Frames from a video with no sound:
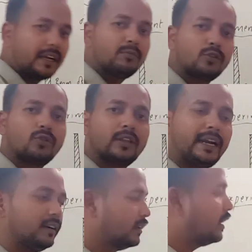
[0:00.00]
come to know
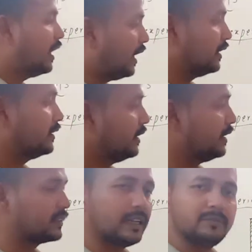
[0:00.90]
that there
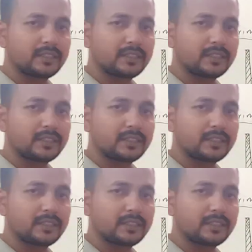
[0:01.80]
is some